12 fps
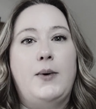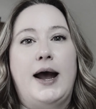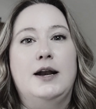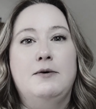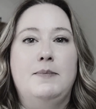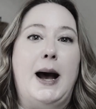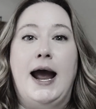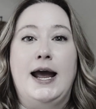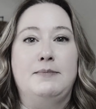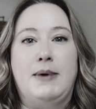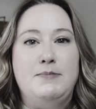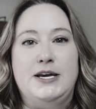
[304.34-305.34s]
way to
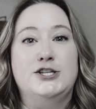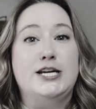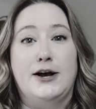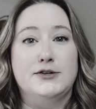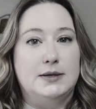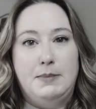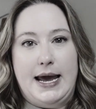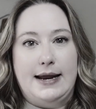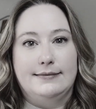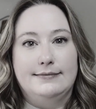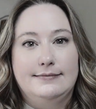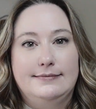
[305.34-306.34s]
buying my beach house in
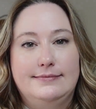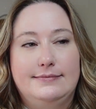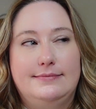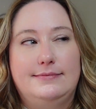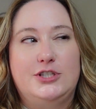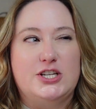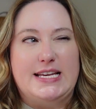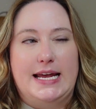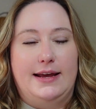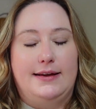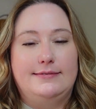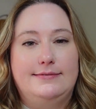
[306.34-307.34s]
Maine. Just
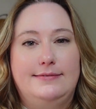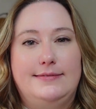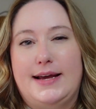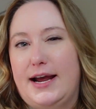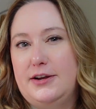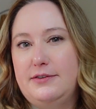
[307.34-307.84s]
kidding, kind